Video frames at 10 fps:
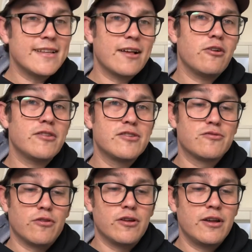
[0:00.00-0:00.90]
I got this
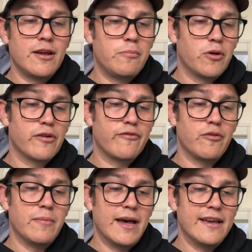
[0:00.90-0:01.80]
rod, bought it
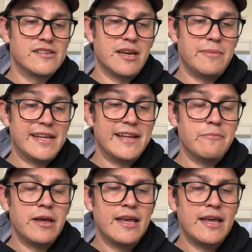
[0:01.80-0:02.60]
from Jamie Needham,